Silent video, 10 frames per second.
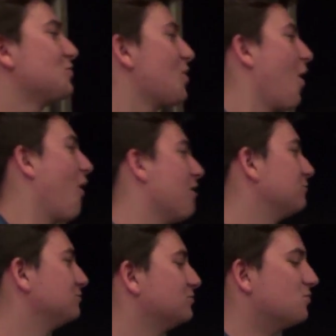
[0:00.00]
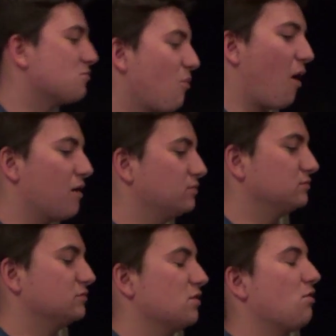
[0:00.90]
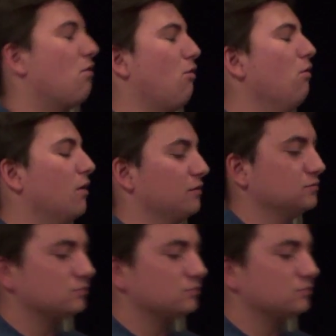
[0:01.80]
oh, and two, dude. All